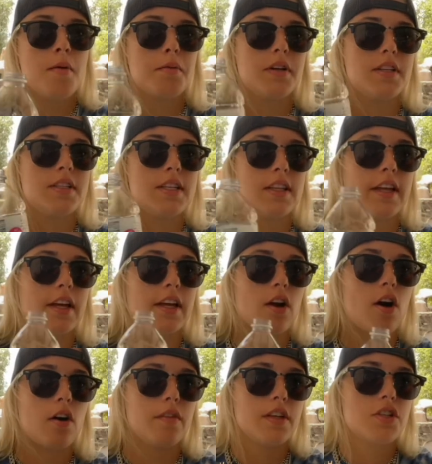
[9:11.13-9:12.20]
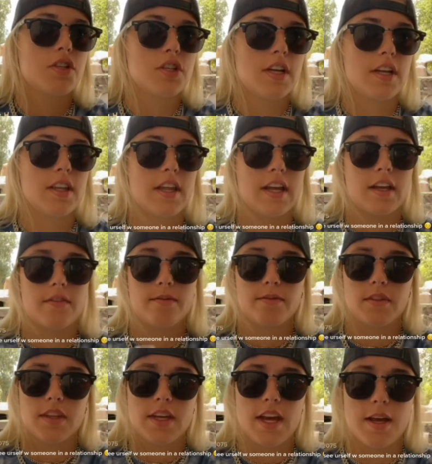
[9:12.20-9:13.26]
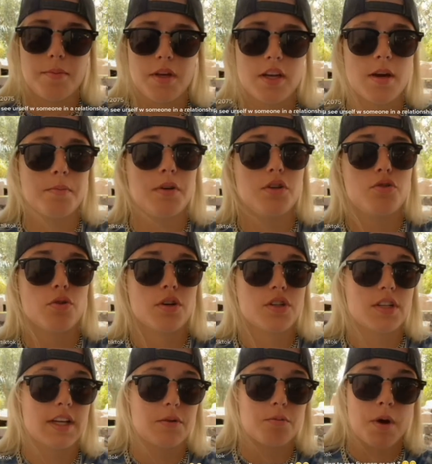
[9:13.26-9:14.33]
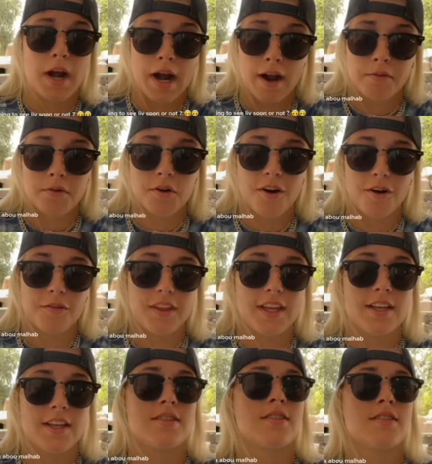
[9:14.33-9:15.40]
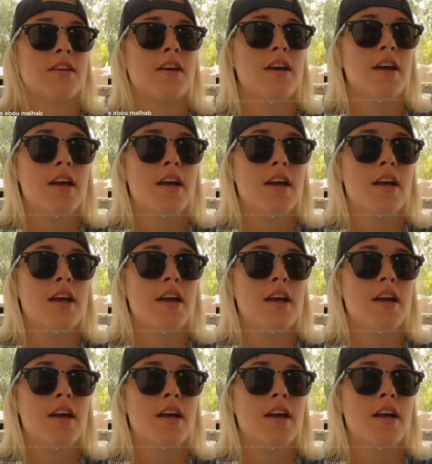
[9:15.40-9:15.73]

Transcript: But to see, like, all this shit, like, KB come to Georgia, like, right after all this,